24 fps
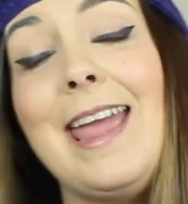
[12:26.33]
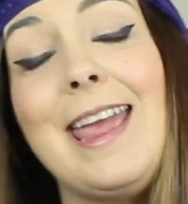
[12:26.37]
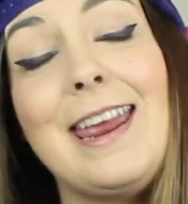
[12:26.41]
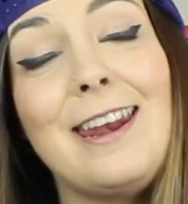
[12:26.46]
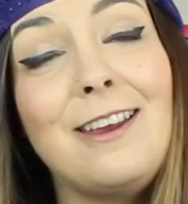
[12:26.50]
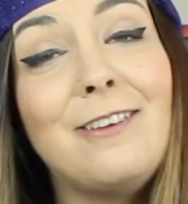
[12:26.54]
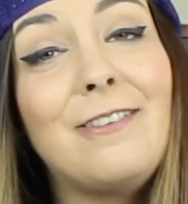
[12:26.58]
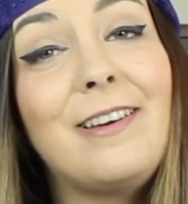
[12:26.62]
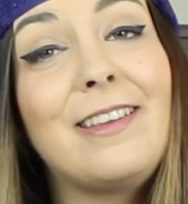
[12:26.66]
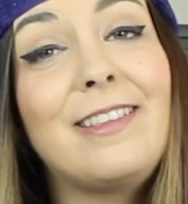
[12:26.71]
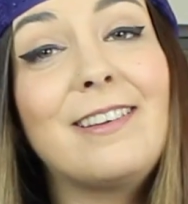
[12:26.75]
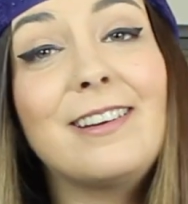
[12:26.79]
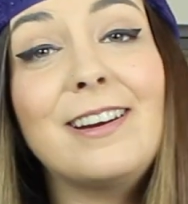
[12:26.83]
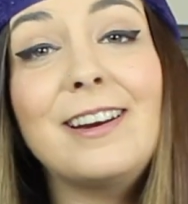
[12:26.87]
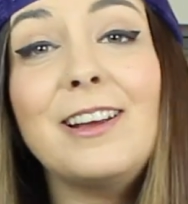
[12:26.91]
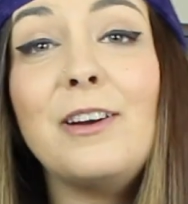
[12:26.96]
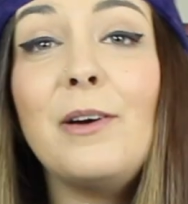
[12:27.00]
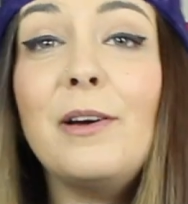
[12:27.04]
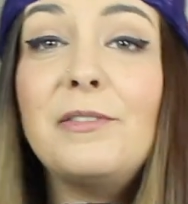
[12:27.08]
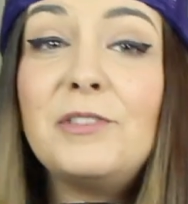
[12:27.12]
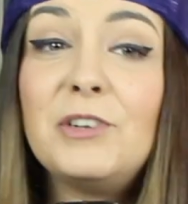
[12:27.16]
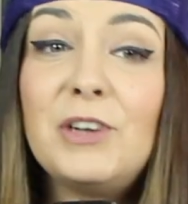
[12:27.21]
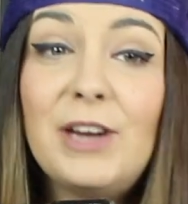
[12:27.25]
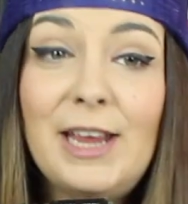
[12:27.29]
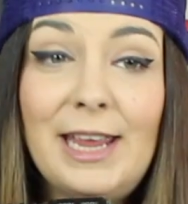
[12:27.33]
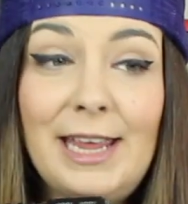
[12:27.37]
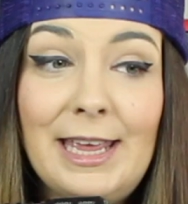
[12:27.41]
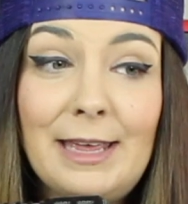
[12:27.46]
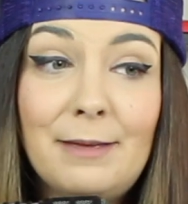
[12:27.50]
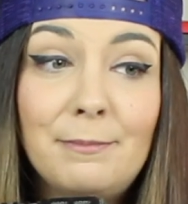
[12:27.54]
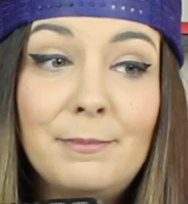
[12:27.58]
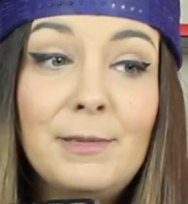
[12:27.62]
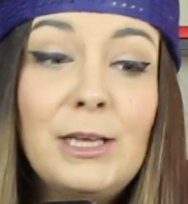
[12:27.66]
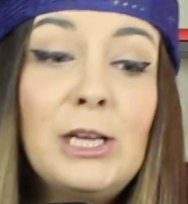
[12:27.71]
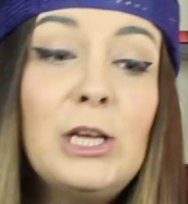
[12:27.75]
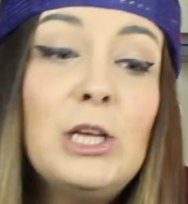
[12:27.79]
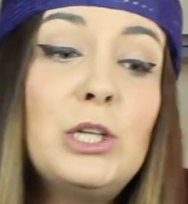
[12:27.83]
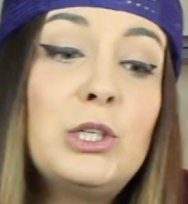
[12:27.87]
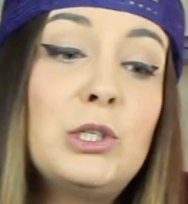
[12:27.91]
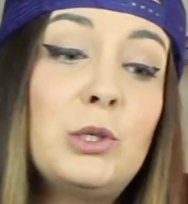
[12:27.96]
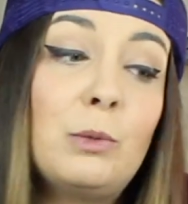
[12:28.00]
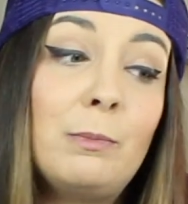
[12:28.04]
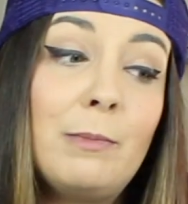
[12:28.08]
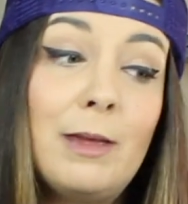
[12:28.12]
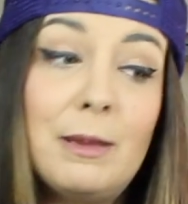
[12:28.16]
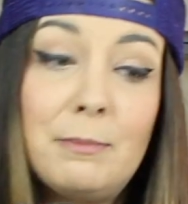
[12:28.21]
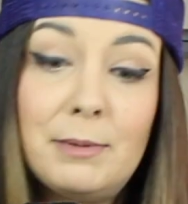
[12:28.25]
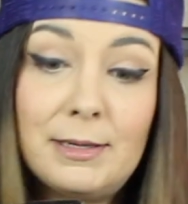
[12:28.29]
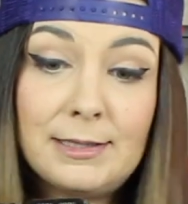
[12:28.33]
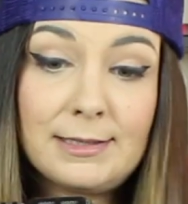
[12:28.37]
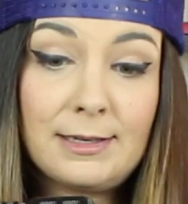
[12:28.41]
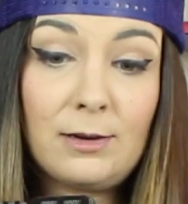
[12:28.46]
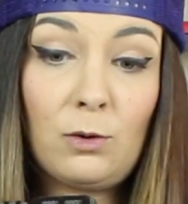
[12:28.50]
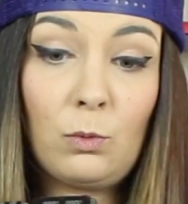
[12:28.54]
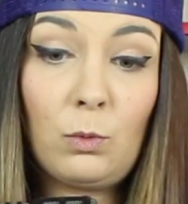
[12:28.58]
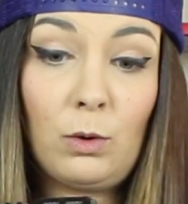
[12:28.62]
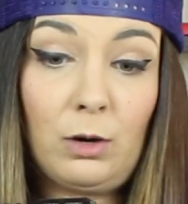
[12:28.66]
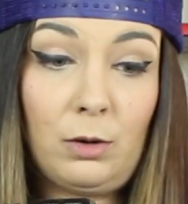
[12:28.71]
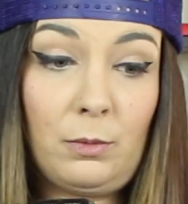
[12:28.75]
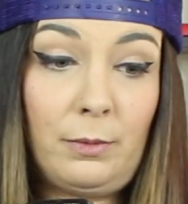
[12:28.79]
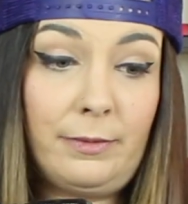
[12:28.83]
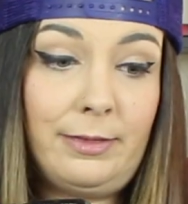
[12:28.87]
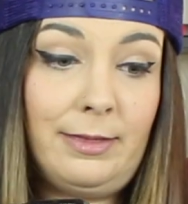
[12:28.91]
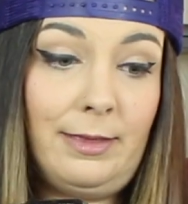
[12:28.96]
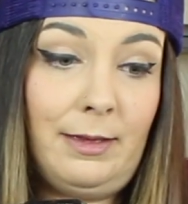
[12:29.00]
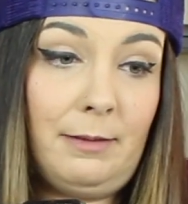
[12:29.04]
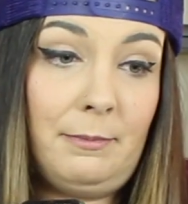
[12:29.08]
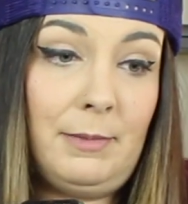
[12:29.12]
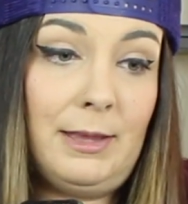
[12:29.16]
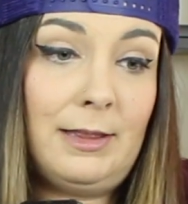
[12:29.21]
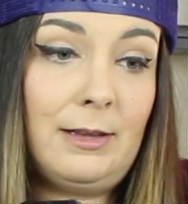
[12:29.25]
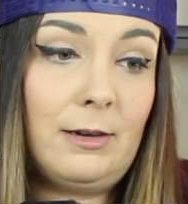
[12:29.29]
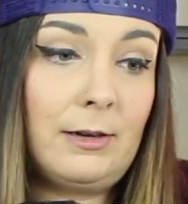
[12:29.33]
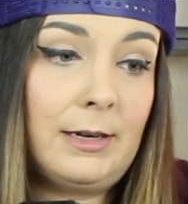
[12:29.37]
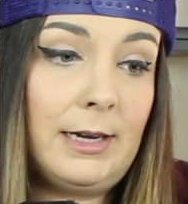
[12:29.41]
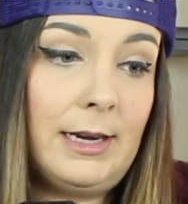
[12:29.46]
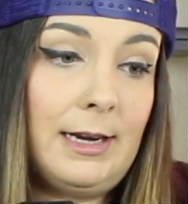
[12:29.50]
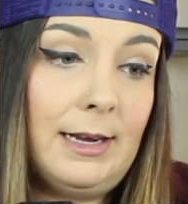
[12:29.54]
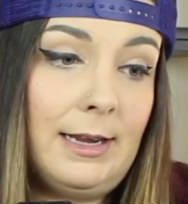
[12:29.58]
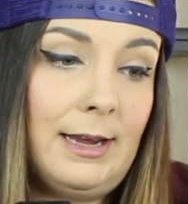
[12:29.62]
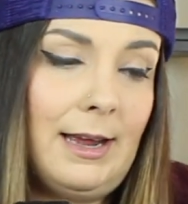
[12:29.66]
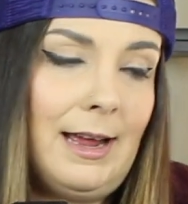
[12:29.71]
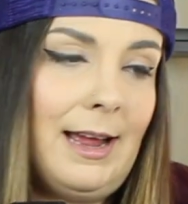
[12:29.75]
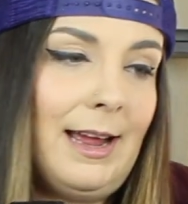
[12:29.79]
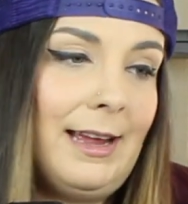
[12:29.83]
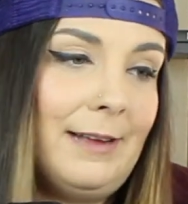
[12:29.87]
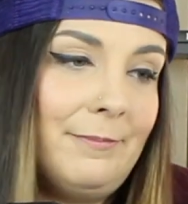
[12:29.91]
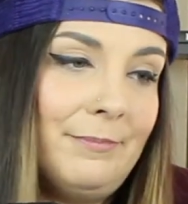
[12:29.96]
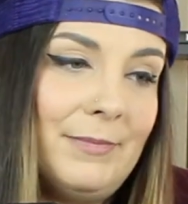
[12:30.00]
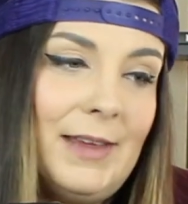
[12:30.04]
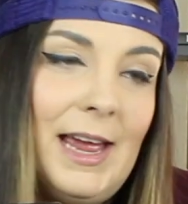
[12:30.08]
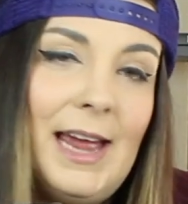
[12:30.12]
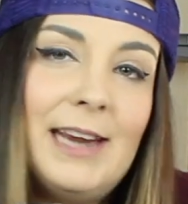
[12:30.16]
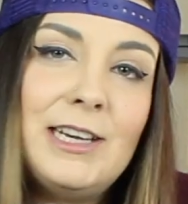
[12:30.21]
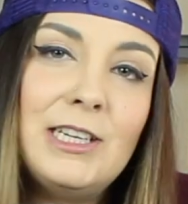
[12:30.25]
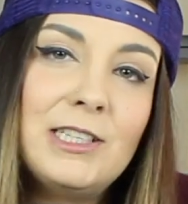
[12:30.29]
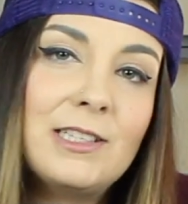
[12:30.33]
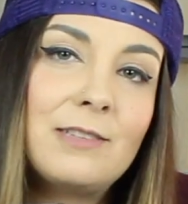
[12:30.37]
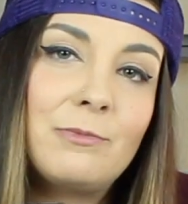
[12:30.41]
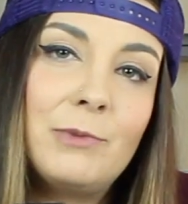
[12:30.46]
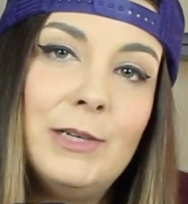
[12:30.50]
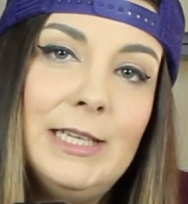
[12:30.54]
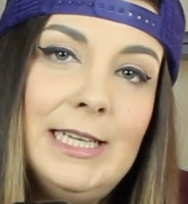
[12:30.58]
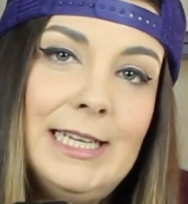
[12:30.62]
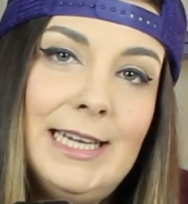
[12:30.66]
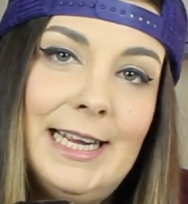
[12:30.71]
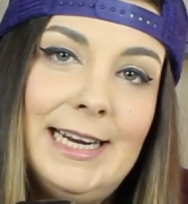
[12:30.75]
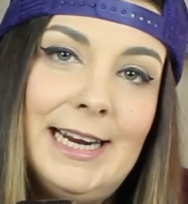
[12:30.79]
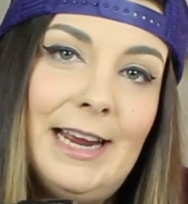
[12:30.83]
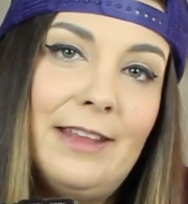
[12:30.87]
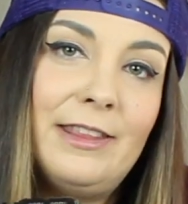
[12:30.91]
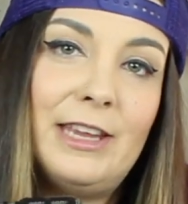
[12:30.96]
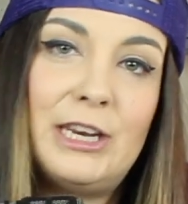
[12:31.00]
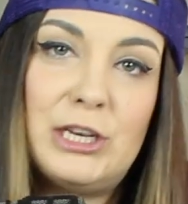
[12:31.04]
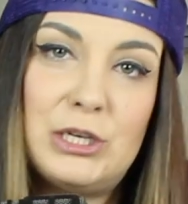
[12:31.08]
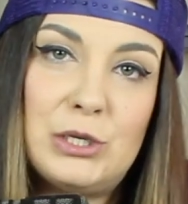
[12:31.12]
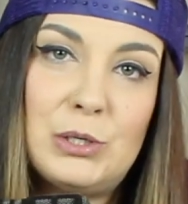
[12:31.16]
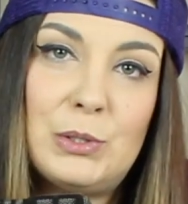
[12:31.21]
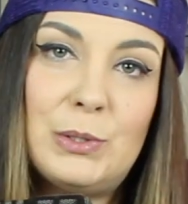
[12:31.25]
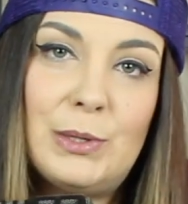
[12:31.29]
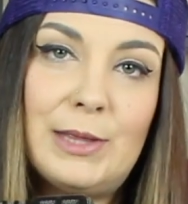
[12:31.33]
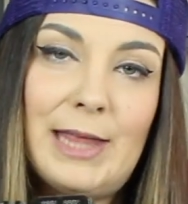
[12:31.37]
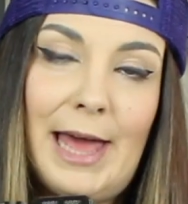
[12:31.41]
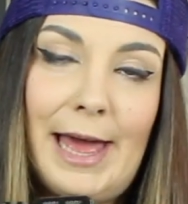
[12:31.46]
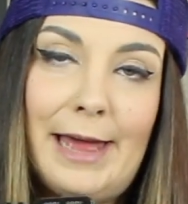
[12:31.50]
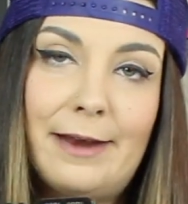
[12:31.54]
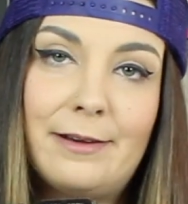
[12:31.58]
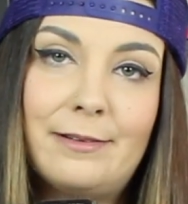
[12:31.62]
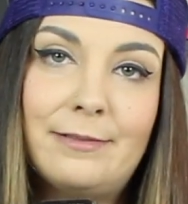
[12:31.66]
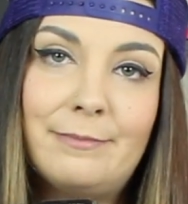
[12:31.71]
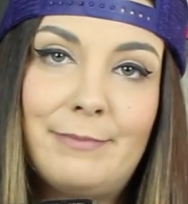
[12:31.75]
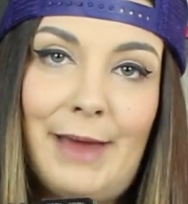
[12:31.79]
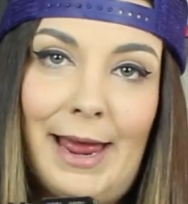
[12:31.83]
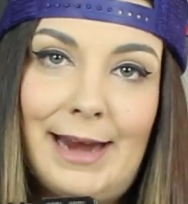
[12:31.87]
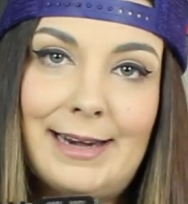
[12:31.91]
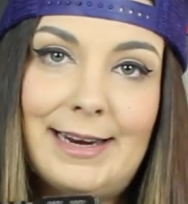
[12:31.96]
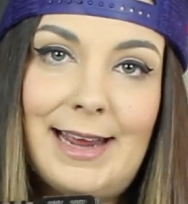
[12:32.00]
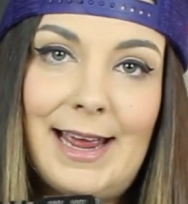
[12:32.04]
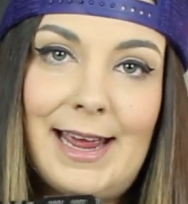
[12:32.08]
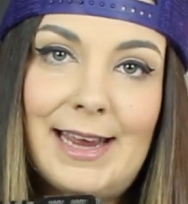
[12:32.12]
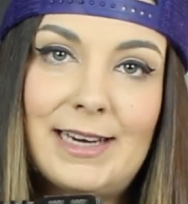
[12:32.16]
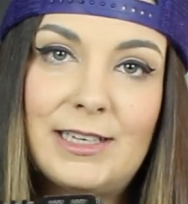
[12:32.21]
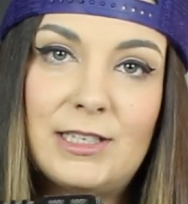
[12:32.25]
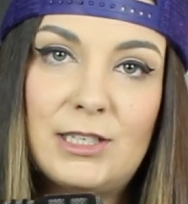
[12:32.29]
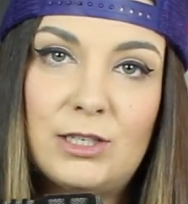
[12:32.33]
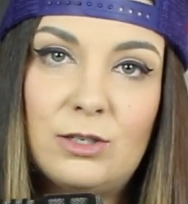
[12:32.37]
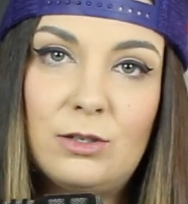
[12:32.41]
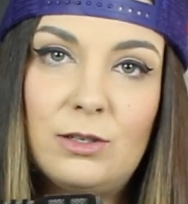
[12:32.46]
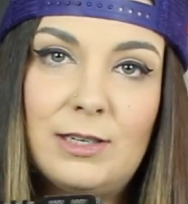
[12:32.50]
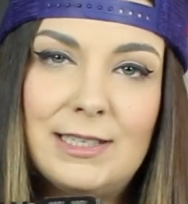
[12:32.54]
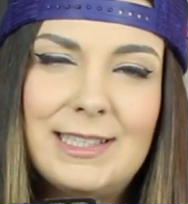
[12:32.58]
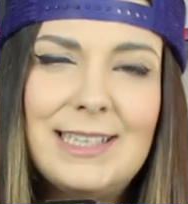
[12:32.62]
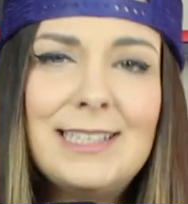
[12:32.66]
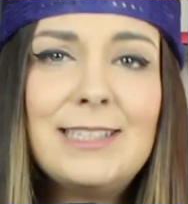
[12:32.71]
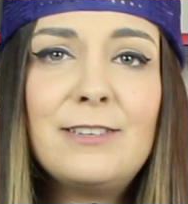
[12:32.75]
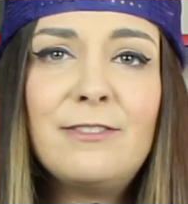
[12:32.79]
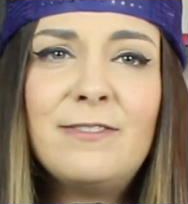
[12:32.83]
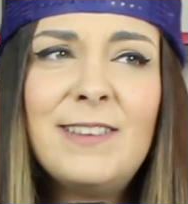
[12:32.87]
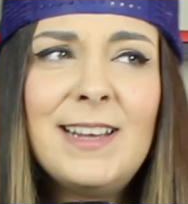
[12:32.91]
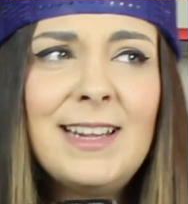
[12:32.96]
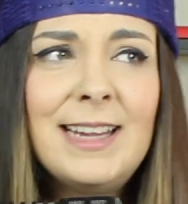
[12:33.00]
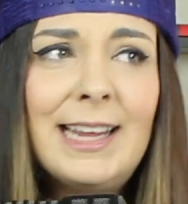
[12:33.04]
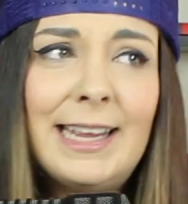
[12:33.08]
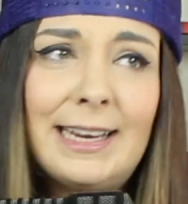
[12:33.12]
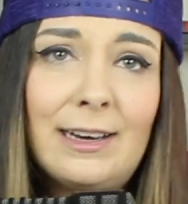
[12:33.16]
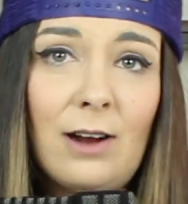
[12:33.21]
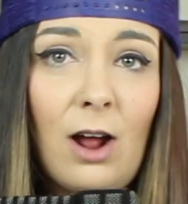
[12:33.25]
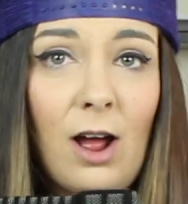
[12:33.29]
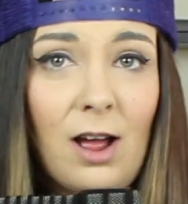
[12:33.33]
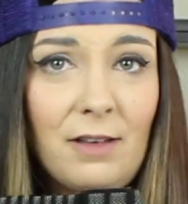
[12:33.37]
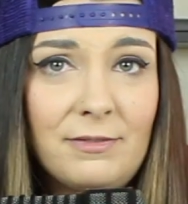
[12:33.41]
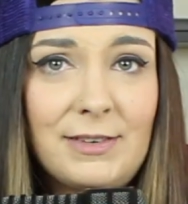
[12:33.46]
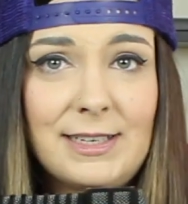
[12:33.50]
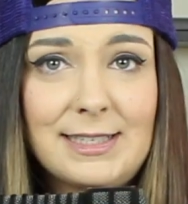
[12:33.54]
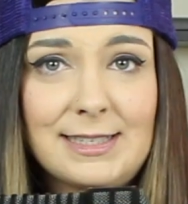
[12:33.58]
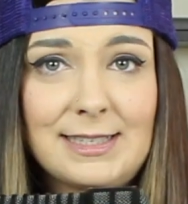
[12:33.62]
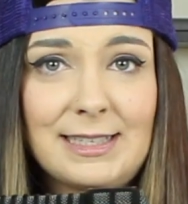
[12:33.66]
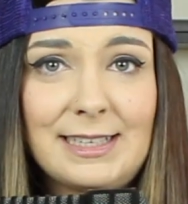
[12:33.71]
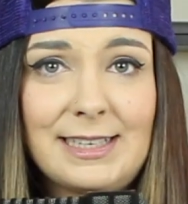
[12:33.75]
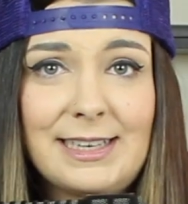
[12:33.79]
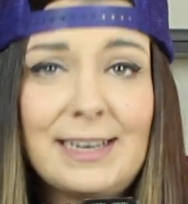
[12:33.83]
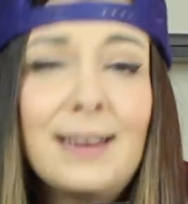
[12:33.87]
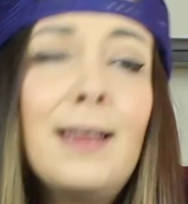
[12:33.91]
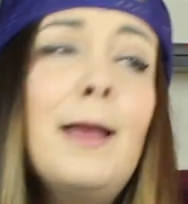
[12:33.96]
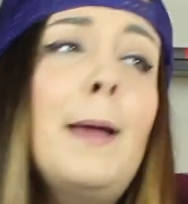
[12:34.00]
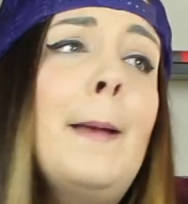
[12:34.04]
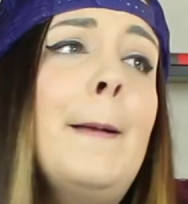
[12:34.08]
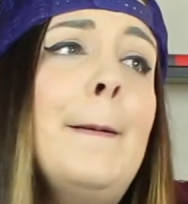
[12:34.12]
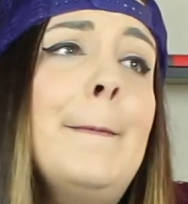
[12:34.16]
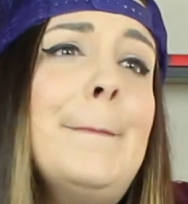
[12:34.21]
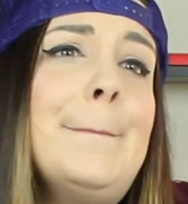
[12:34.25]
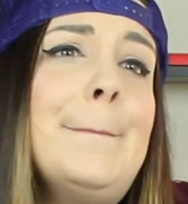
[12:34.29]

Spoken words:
Anyway, they're going to go after him, so maybe he's going to work with them. And they're kind of, I just really like how they do that bad guy, too, because he's a villain, obviously,